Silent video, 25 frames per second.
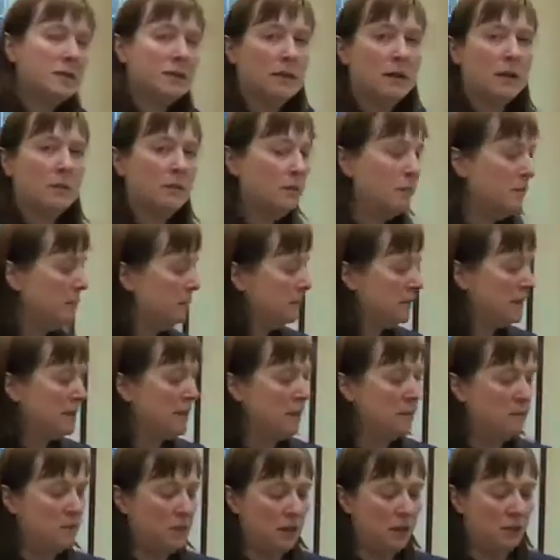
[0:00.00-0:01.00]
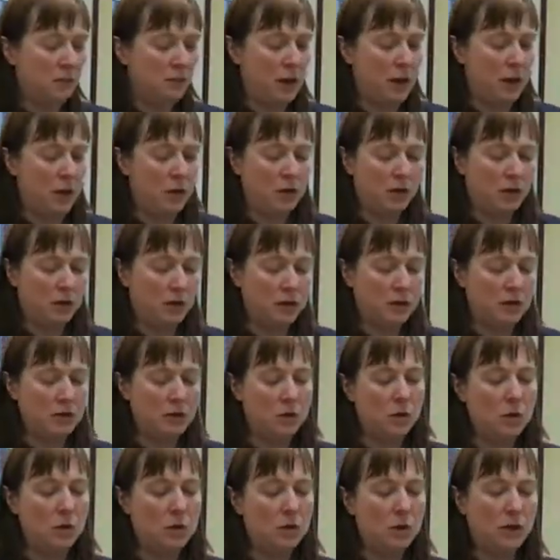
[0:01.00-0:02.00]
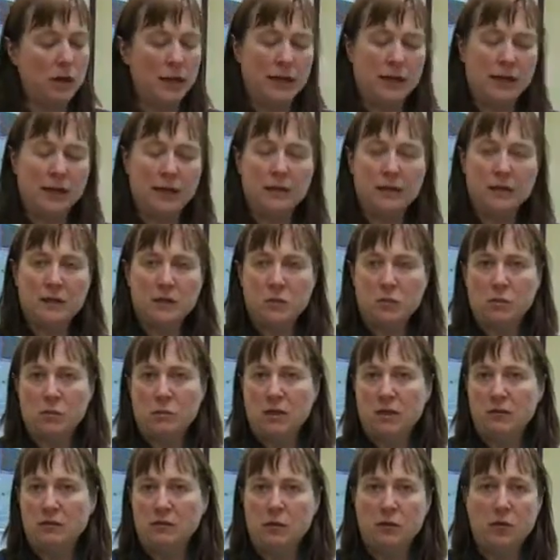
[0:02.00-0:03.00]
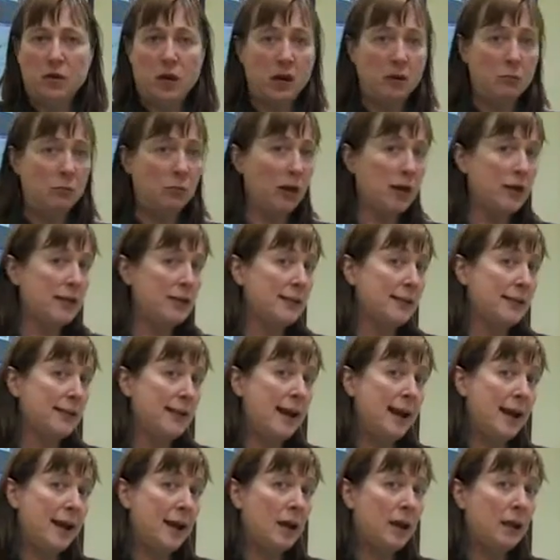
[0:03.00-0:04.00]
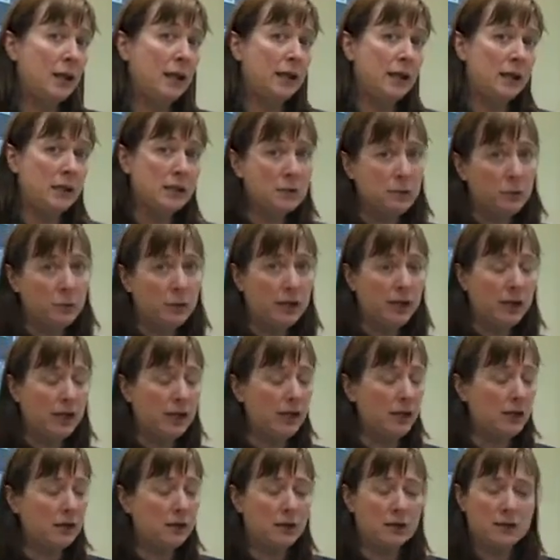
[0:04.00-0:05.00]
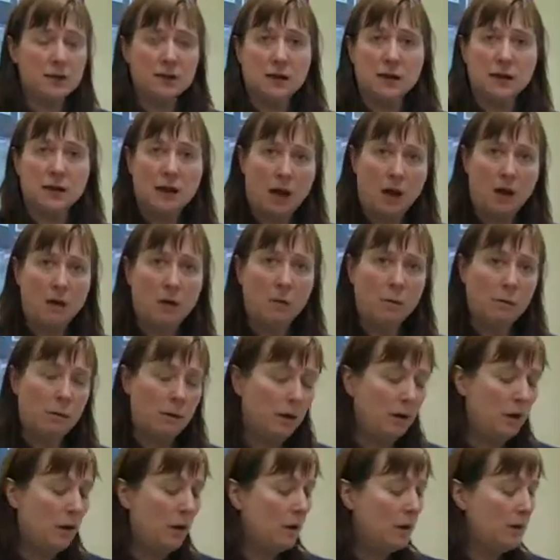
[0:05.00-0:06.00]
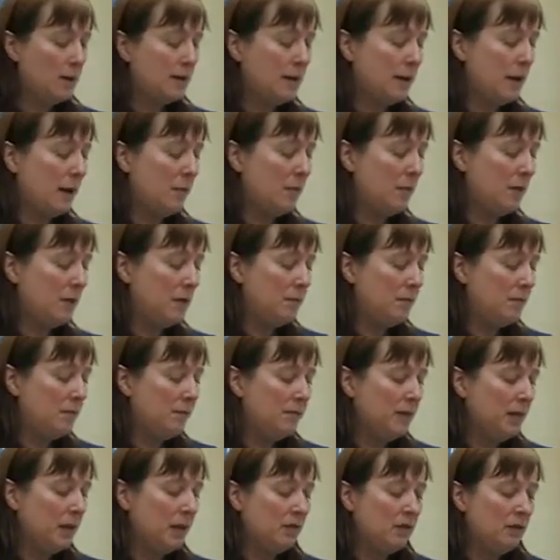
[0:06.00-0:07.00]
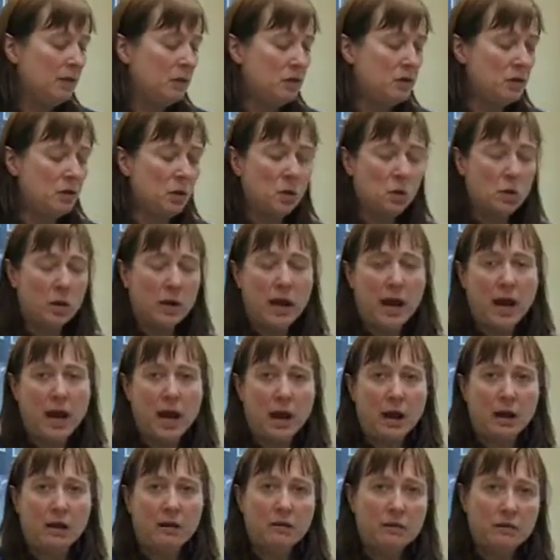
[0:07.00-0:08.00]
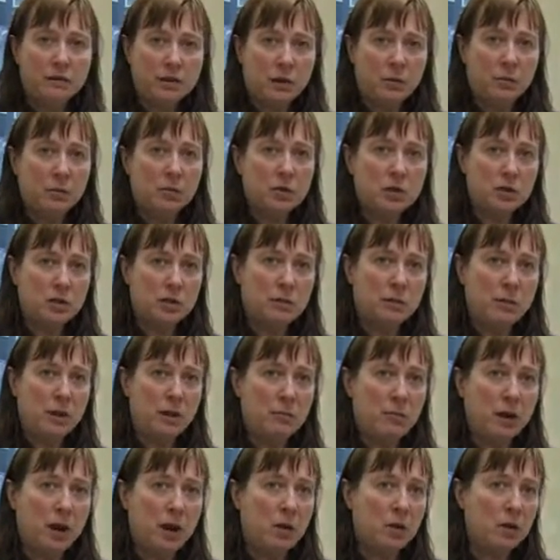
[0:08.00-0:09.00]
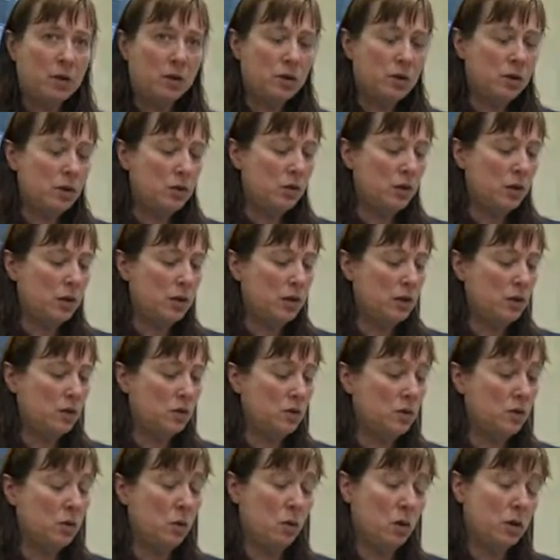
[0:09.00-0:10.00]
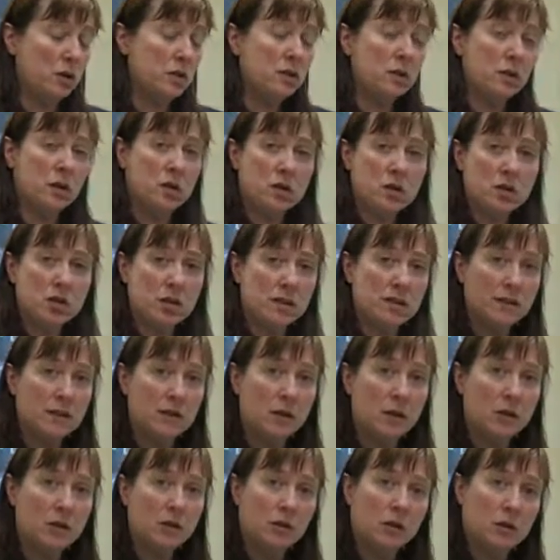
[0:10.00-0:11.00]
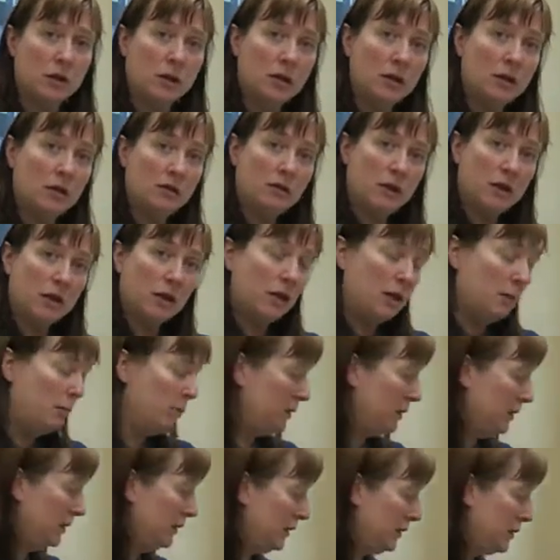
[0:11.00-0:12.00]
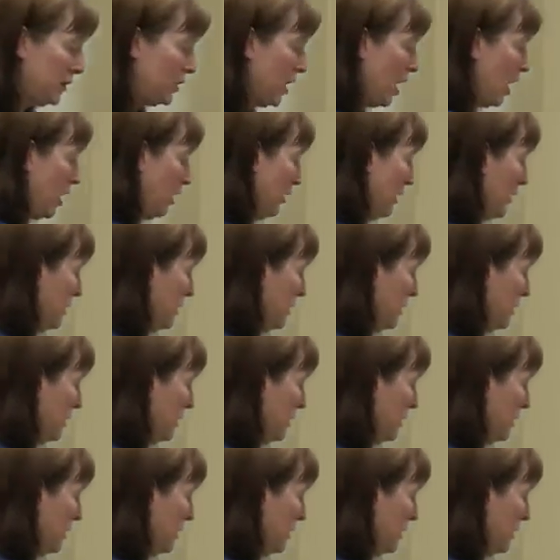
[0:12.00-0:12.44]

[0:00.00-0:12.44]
some styptic powder. So again, this would be if your dog breaks a nail and it's bleeding, this can help stop it. If you don't have commercially made powder, you can use cornstarch as an alternative and keep a little jar